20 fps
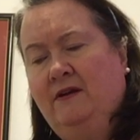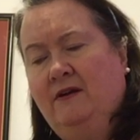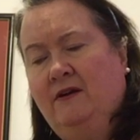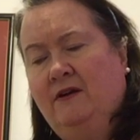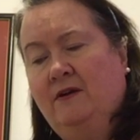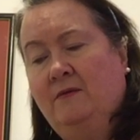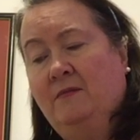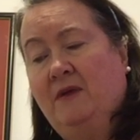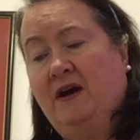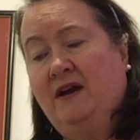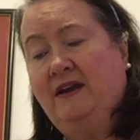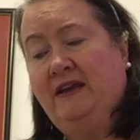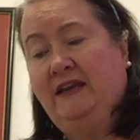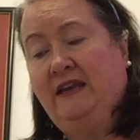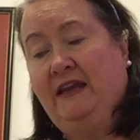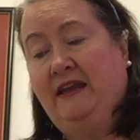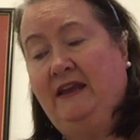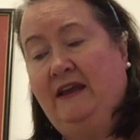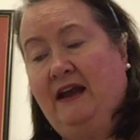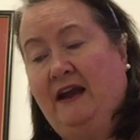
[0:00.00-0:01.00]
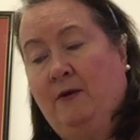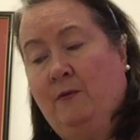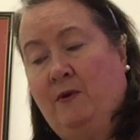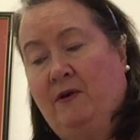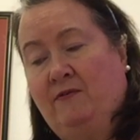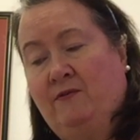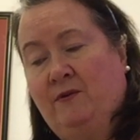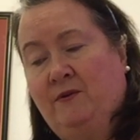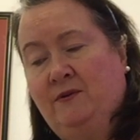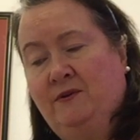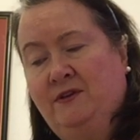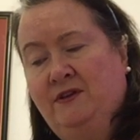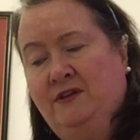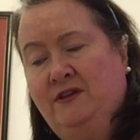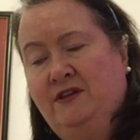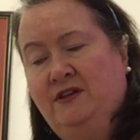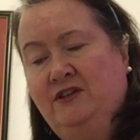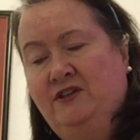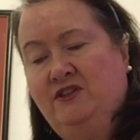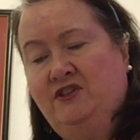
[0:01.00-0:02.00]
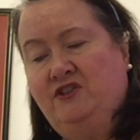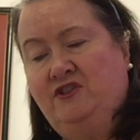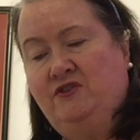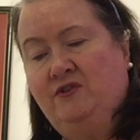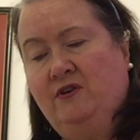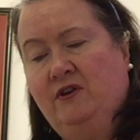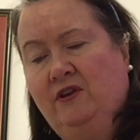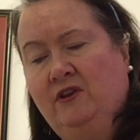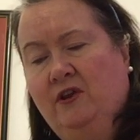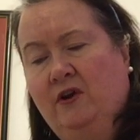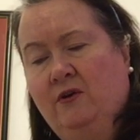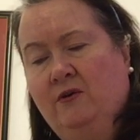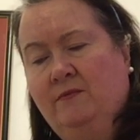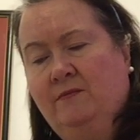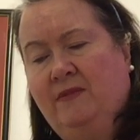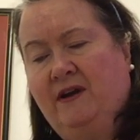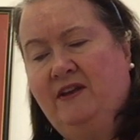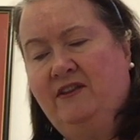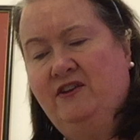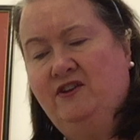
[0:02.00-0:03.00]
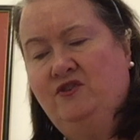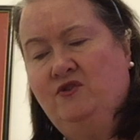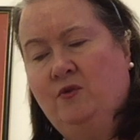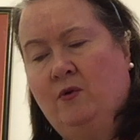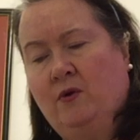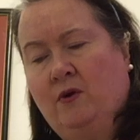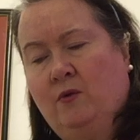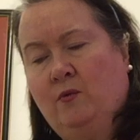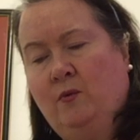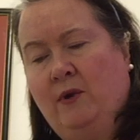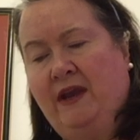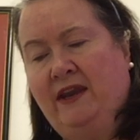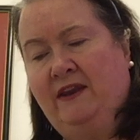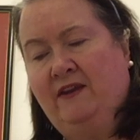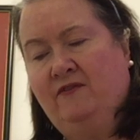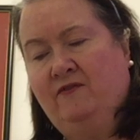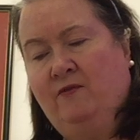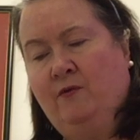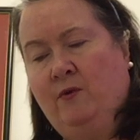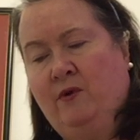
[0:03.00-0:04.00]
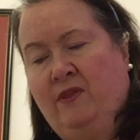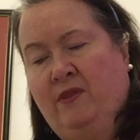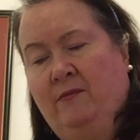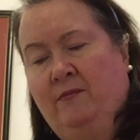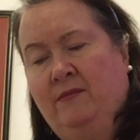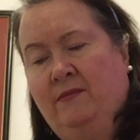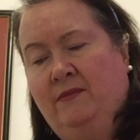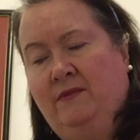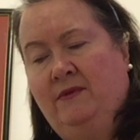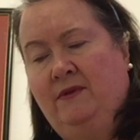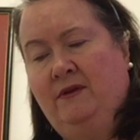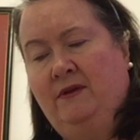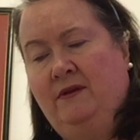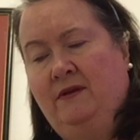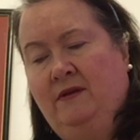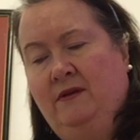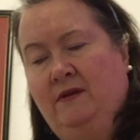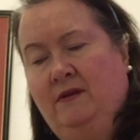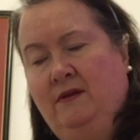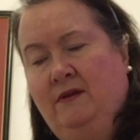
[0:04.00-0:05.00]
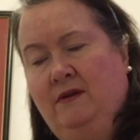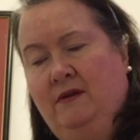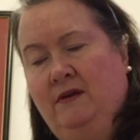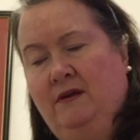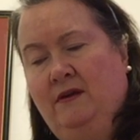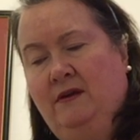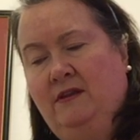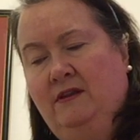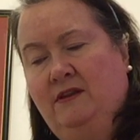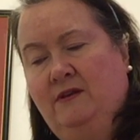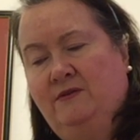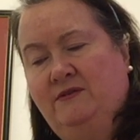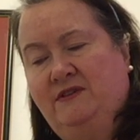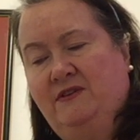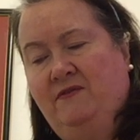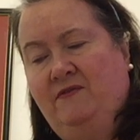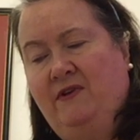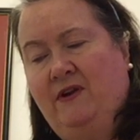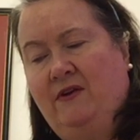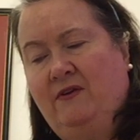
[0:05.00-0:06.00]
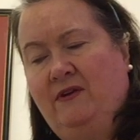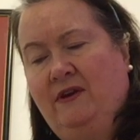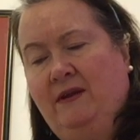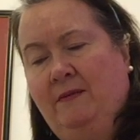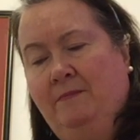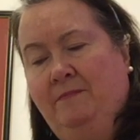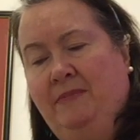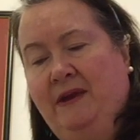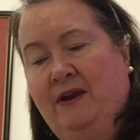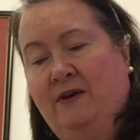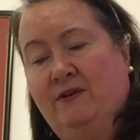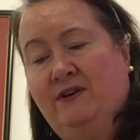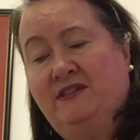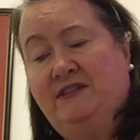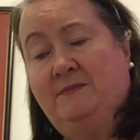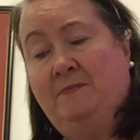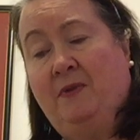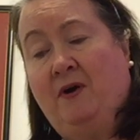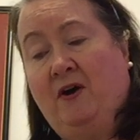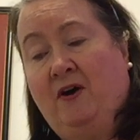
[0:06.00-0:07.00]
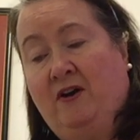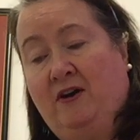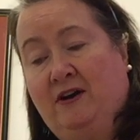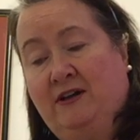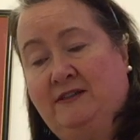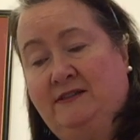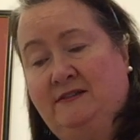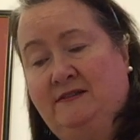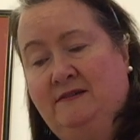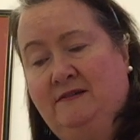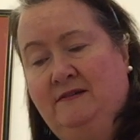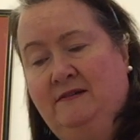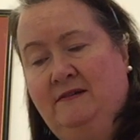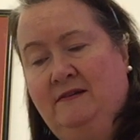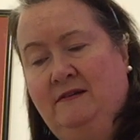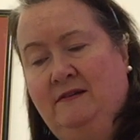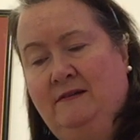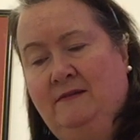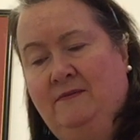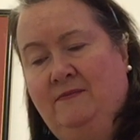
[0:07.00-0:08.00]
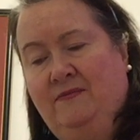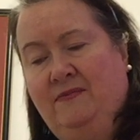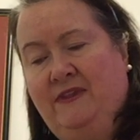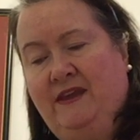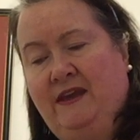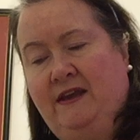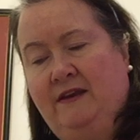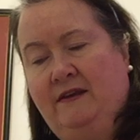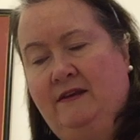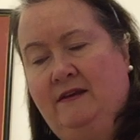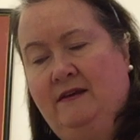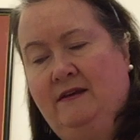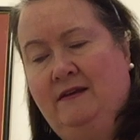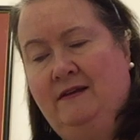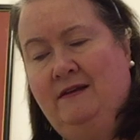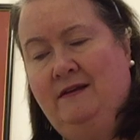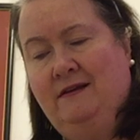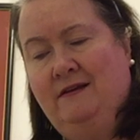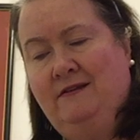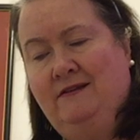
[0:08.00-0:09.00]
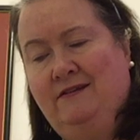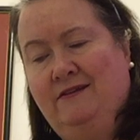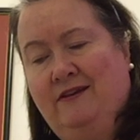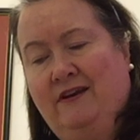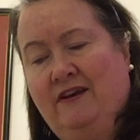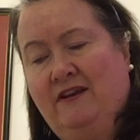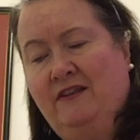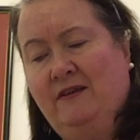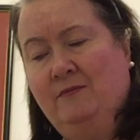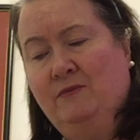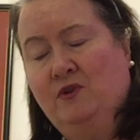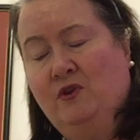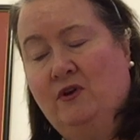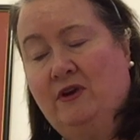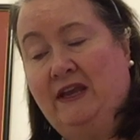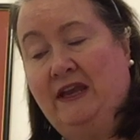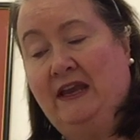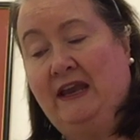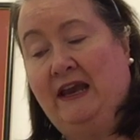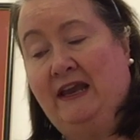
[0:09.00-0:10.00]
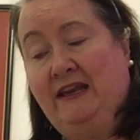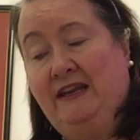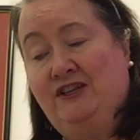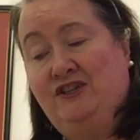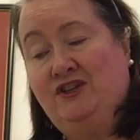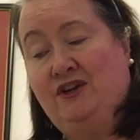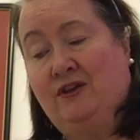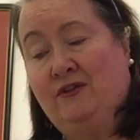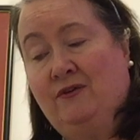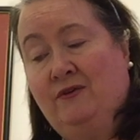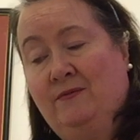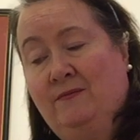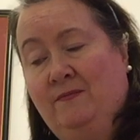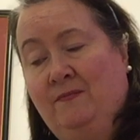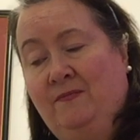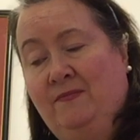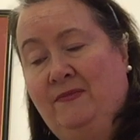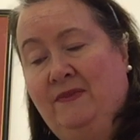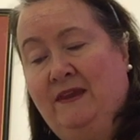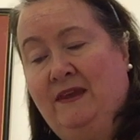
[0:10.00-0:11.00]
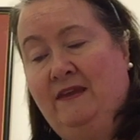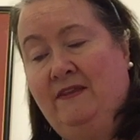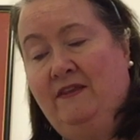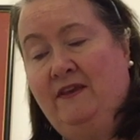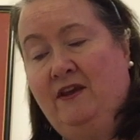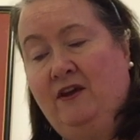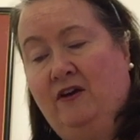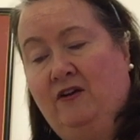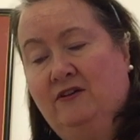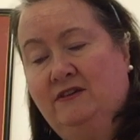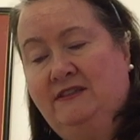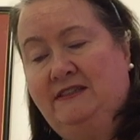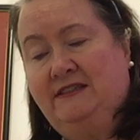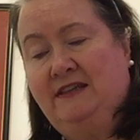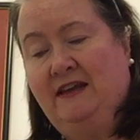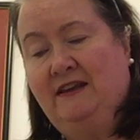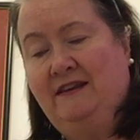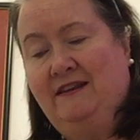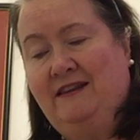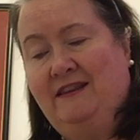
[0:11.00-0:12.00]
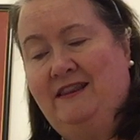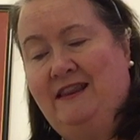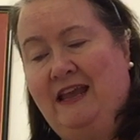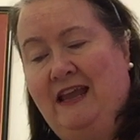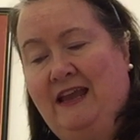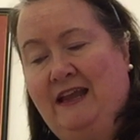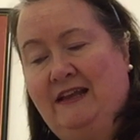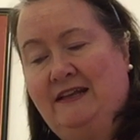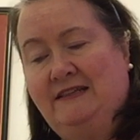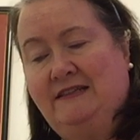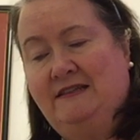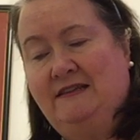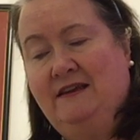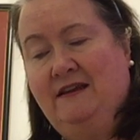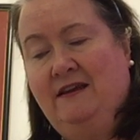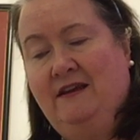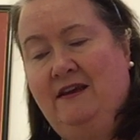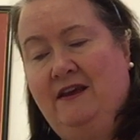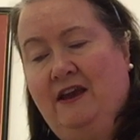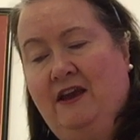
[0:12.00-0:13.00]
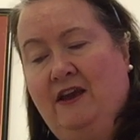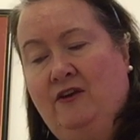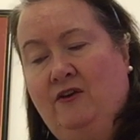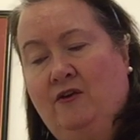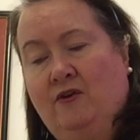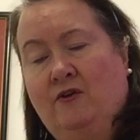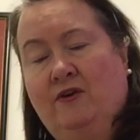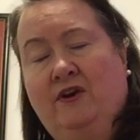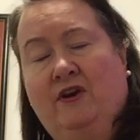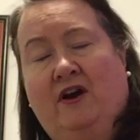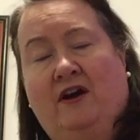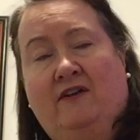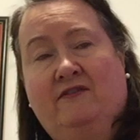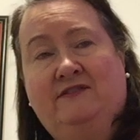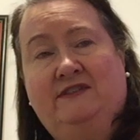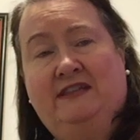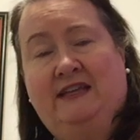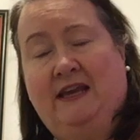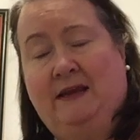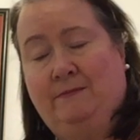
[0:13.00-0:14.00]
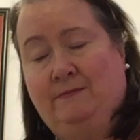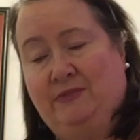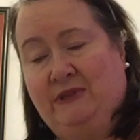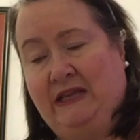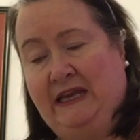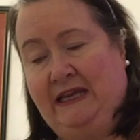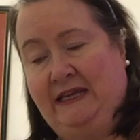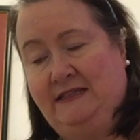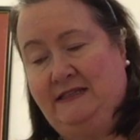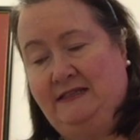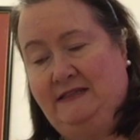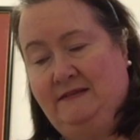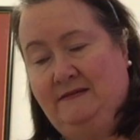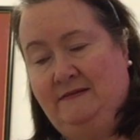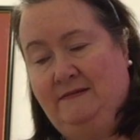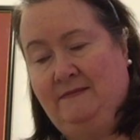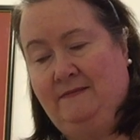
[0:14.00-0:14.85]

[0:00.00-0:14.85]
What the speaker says: Hermione, however, stood alone by the door waiting for them. There was a very embarrassed pause. Then, none of them looking at each other, they all said thanks and hurried off to get plates.